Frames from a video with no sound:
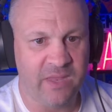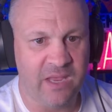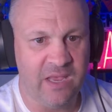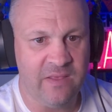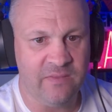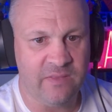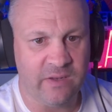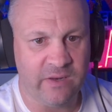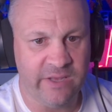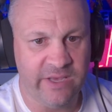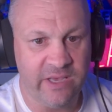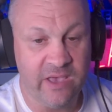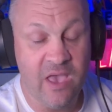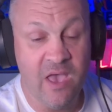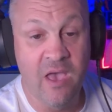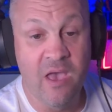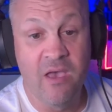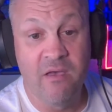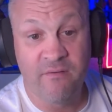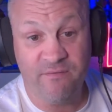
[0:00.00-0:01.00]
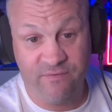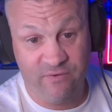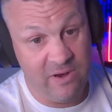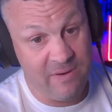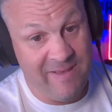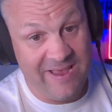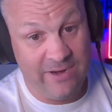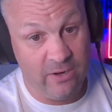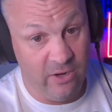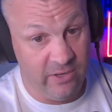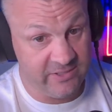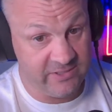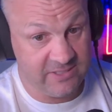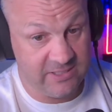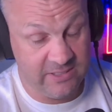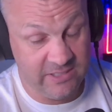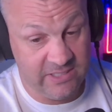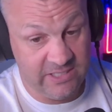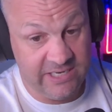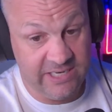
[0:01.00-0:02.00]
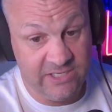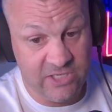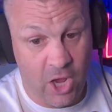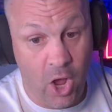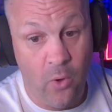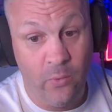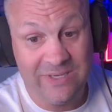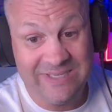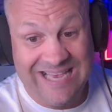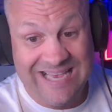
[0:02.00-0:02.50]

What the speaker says: in the league. Fremantle lost to the D's. I was